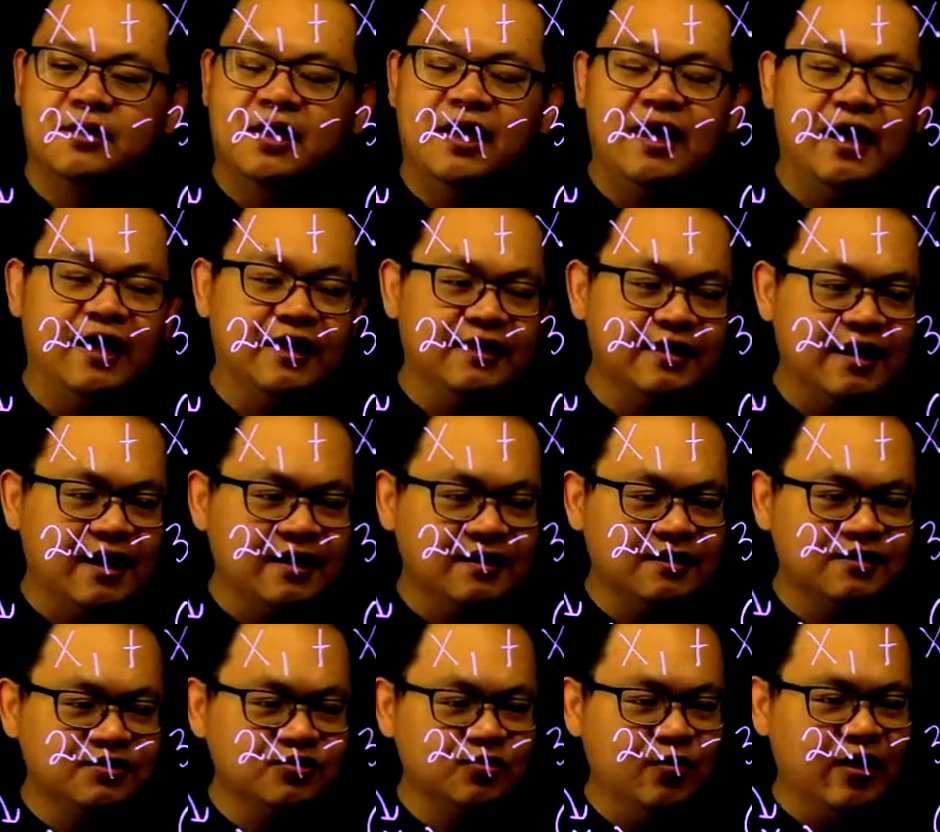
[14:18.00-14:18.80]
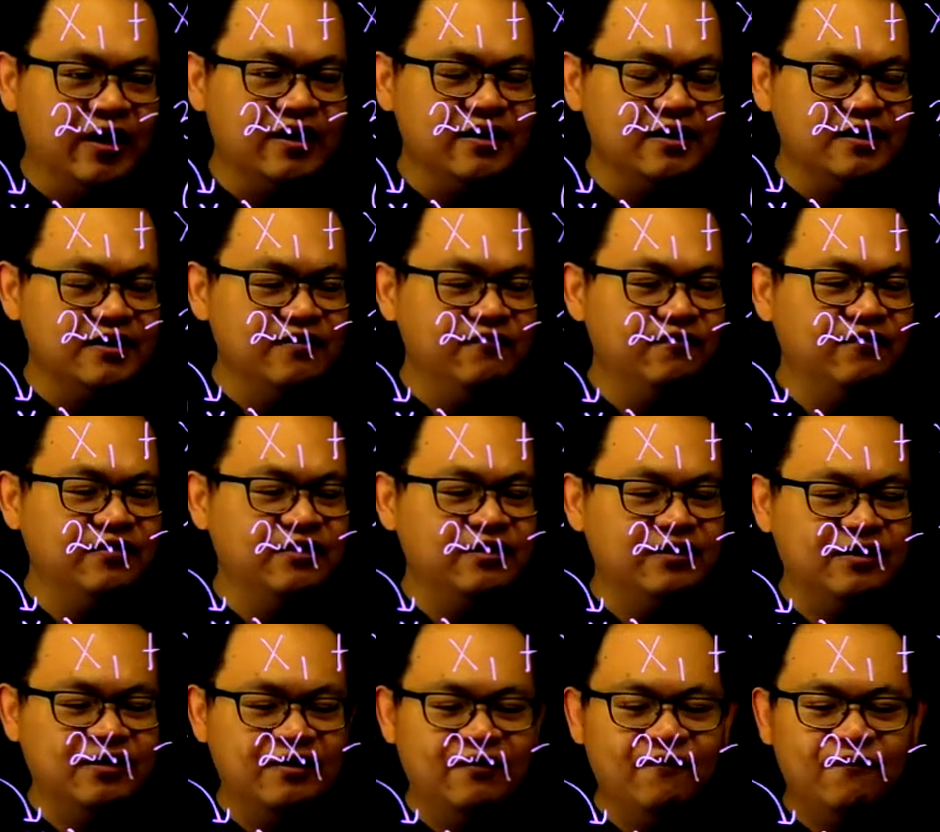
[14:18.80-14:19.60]
And that is why
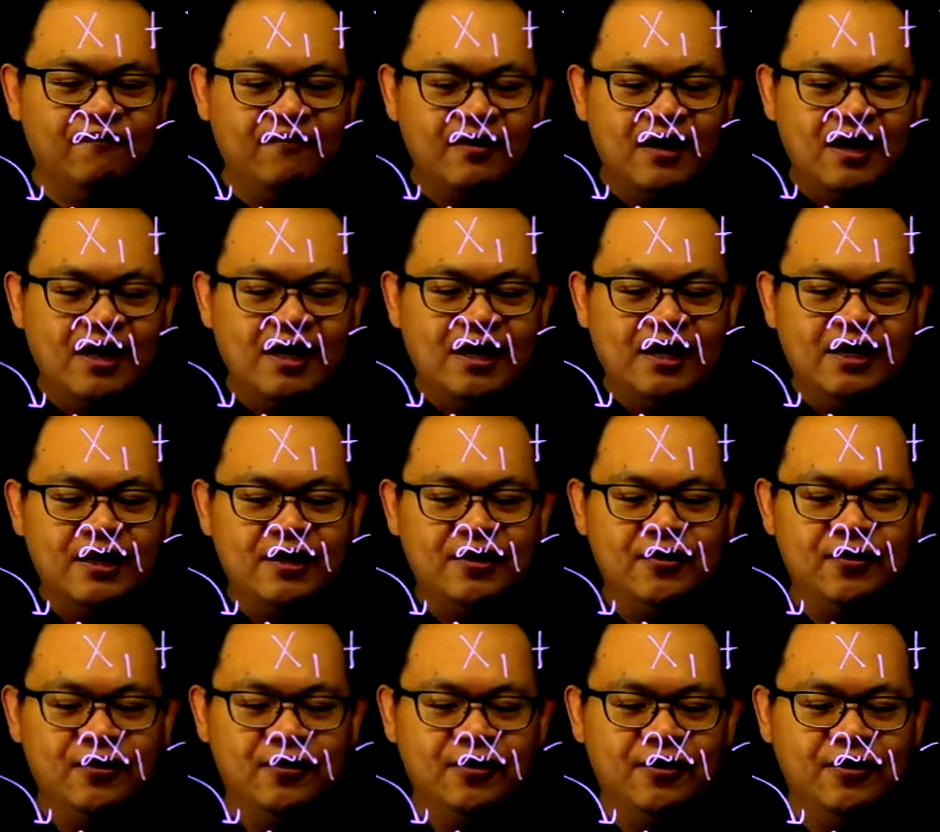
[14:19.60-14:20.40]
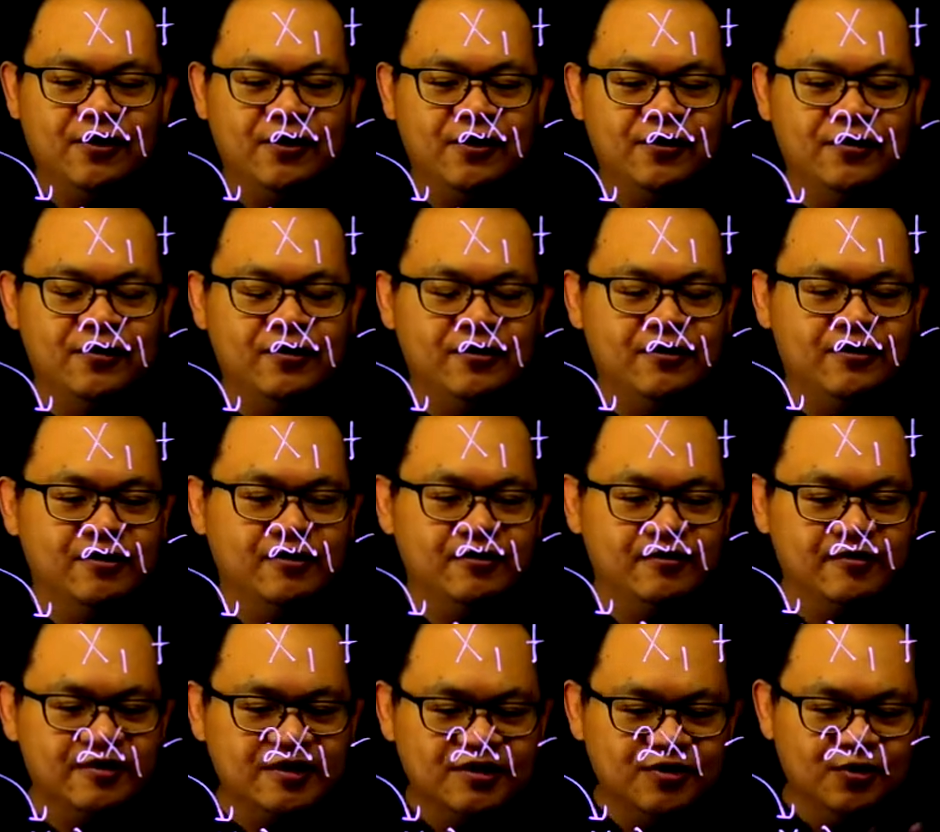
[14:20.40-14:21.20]
even if the
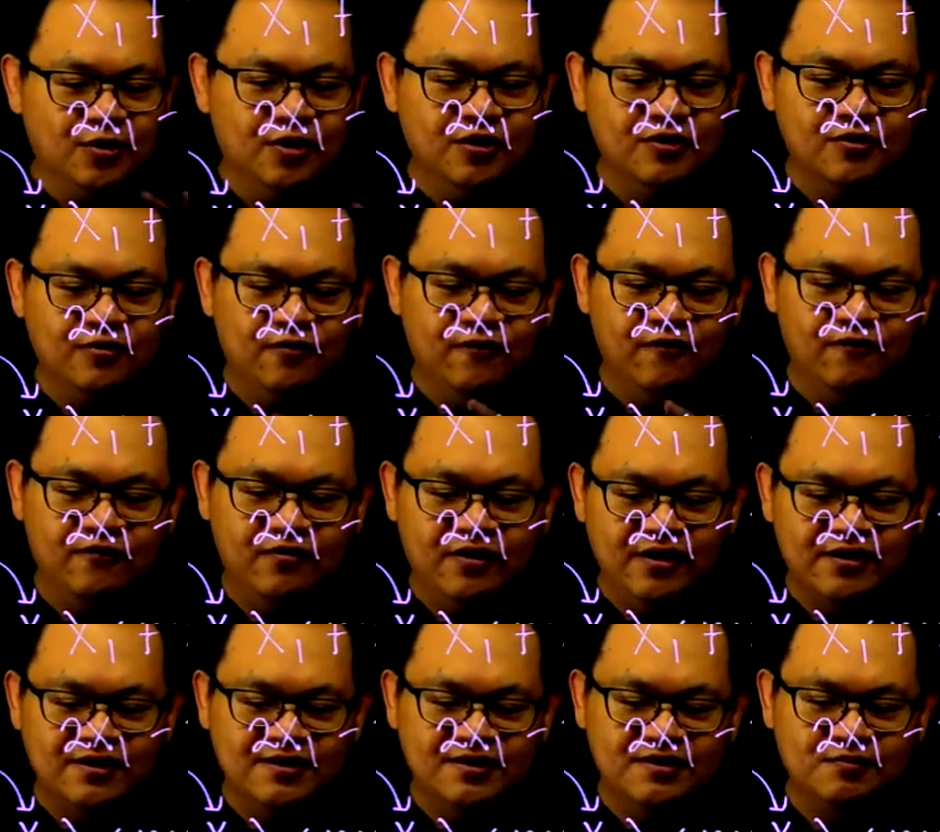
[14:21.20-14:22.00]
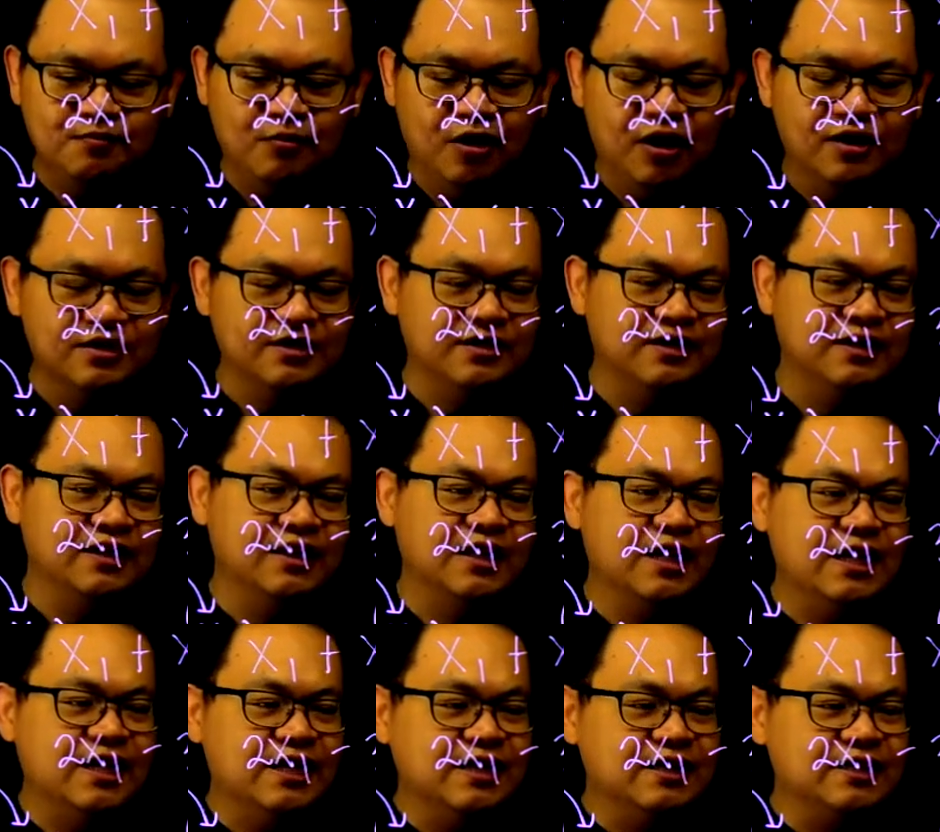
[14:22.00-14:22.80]
result of this model
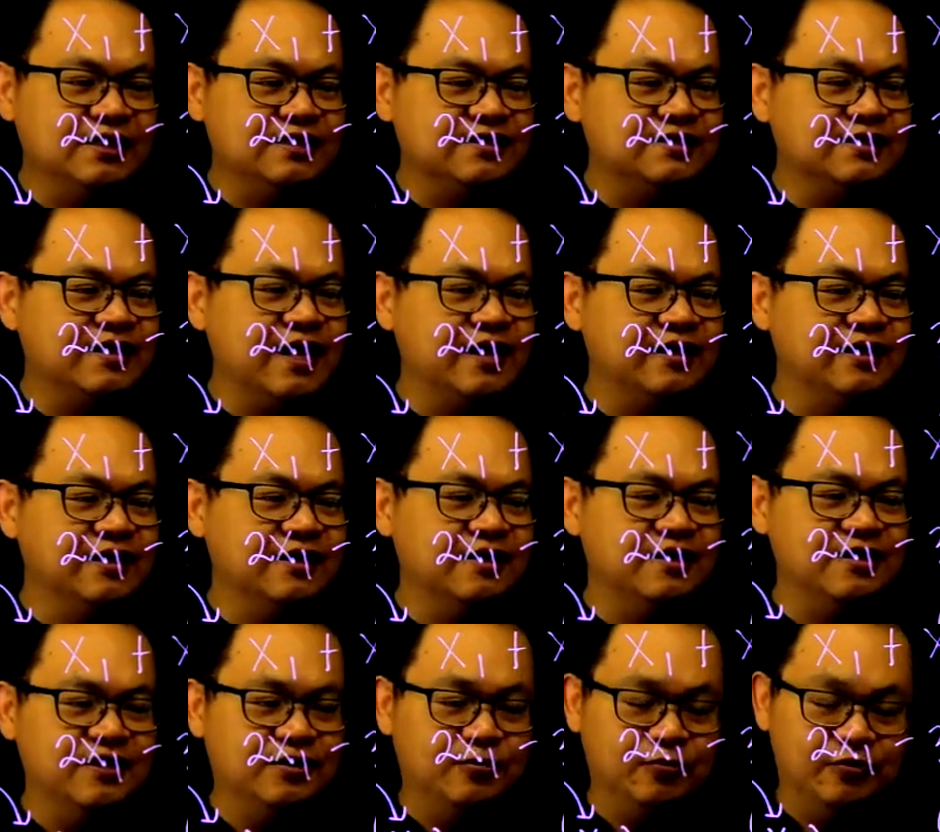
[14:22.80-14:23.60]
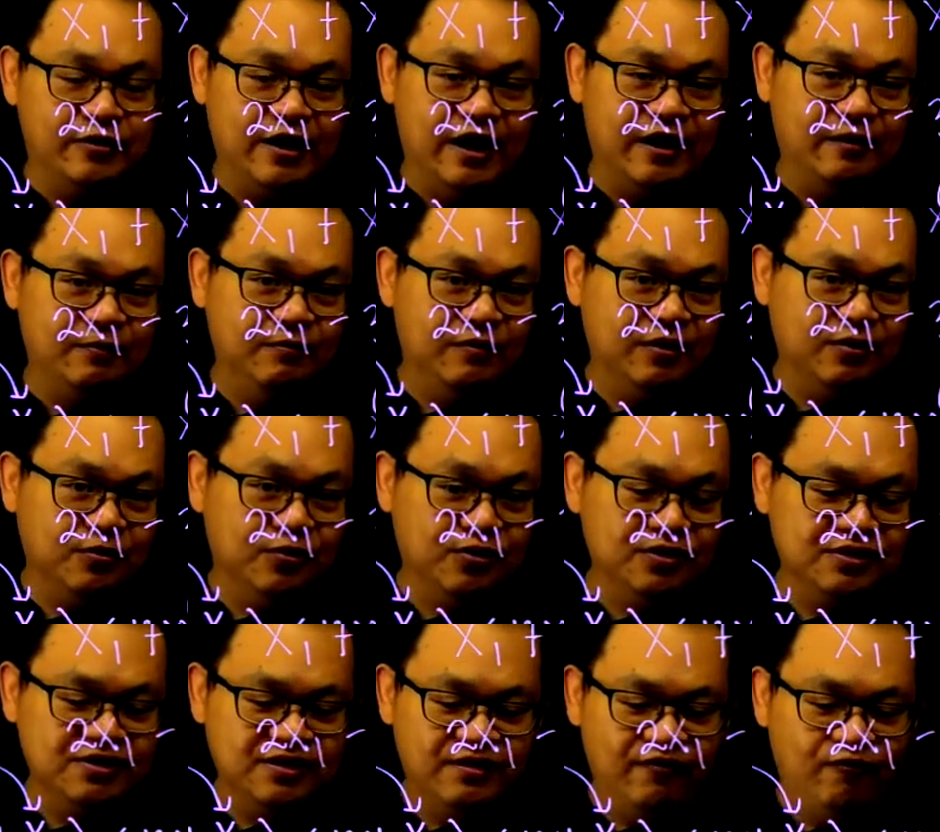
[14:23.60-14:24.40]
is technically correct,
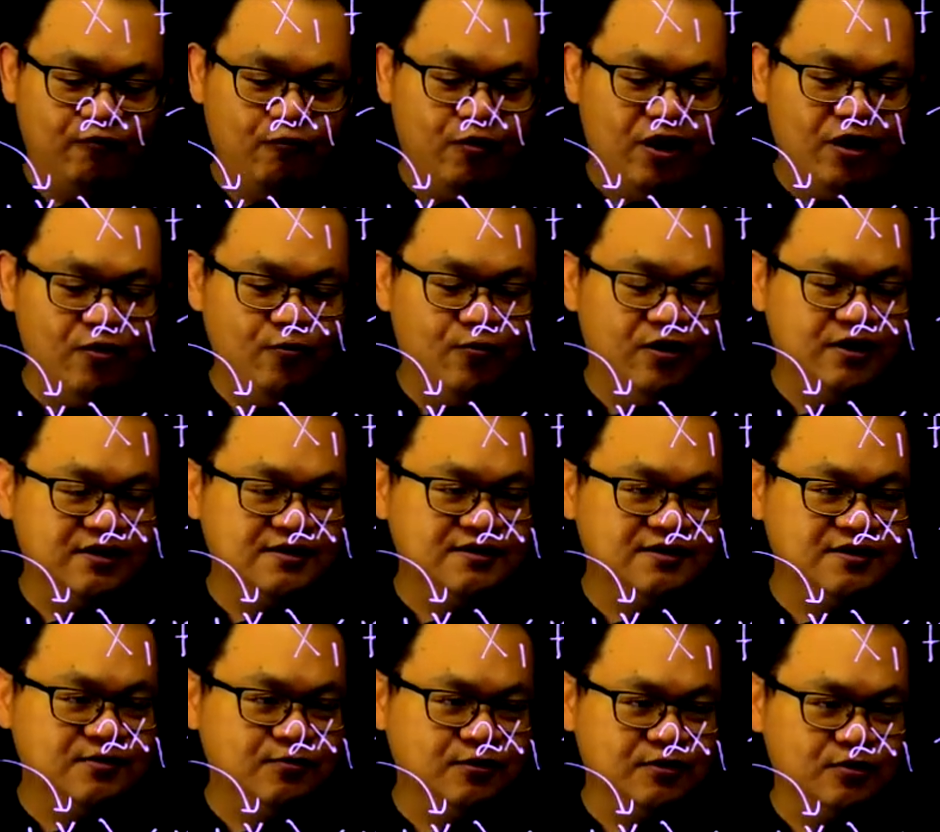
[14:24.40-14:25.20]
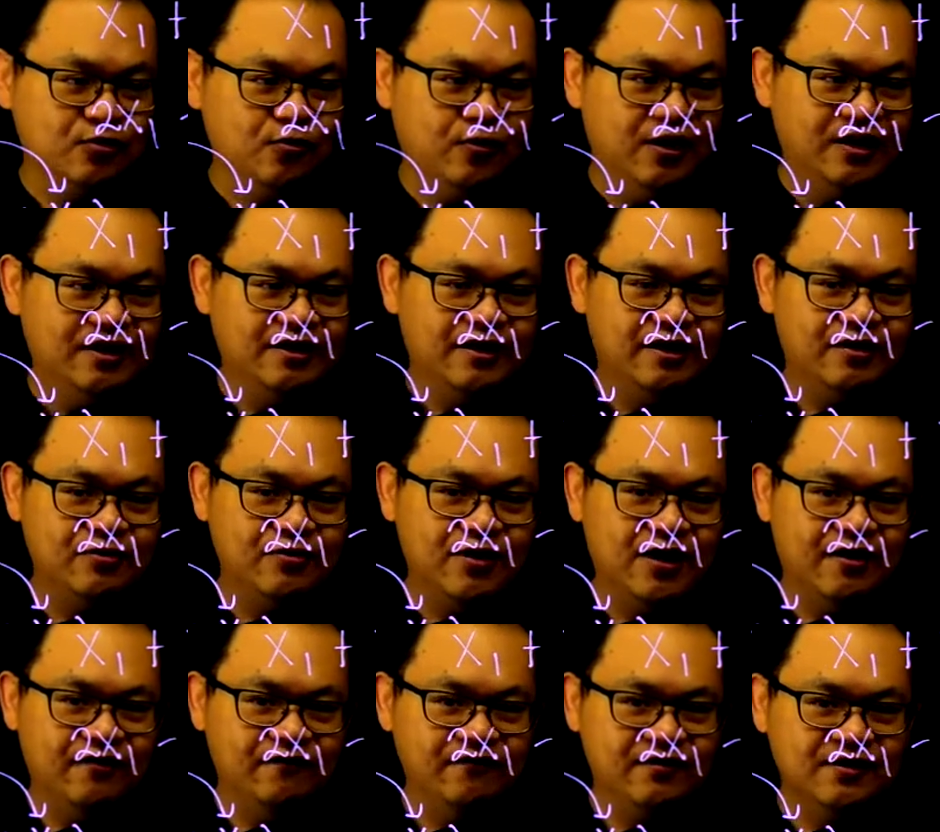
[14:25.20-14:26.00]
because if y1 is equal to 1, then you
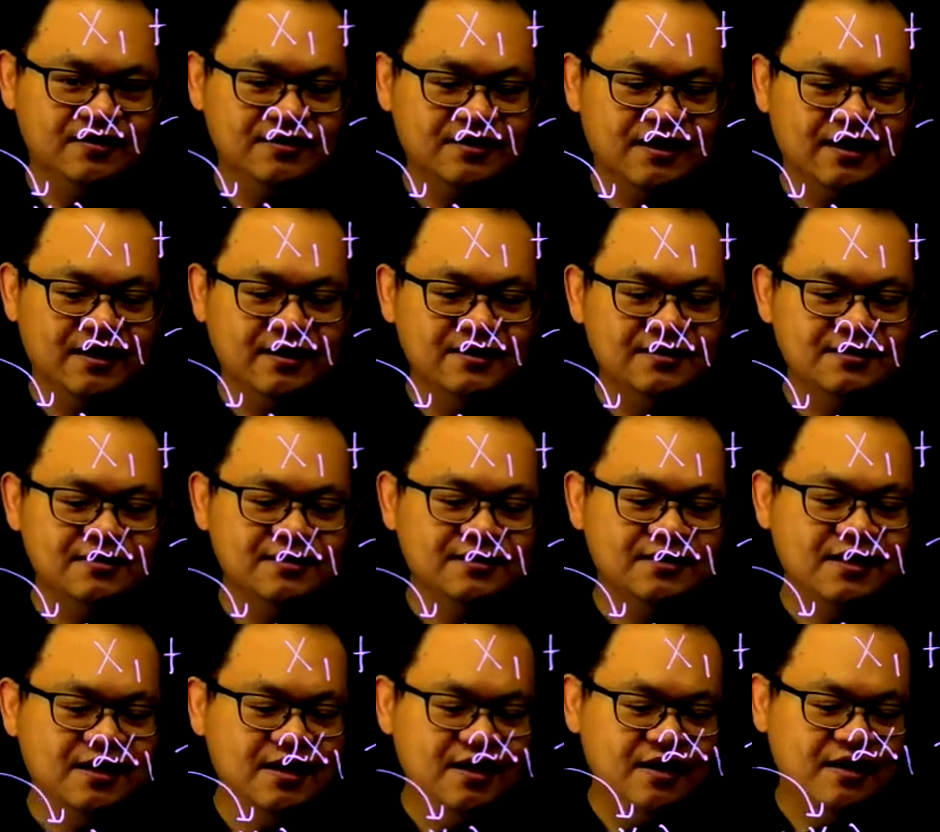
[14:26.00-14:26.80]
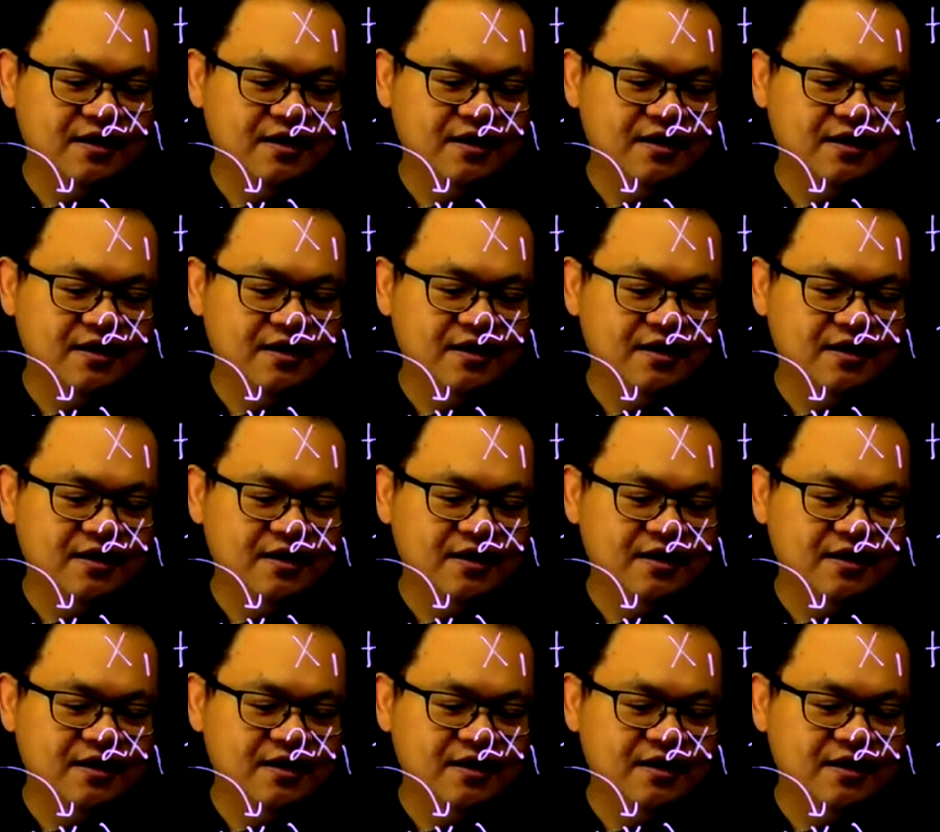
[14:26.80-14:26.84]
have this case.